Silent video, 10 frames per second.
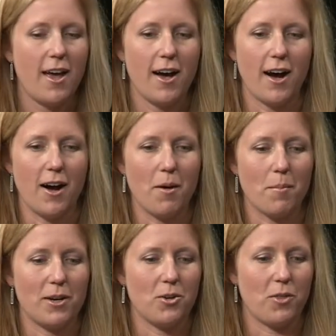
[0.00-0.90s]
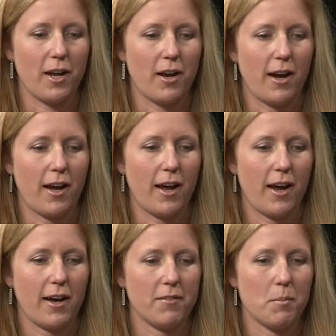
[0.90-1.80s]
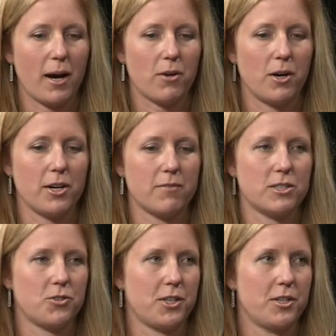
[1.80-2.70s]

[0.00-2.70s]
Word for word: um, and knew that I have a background. I have a degree in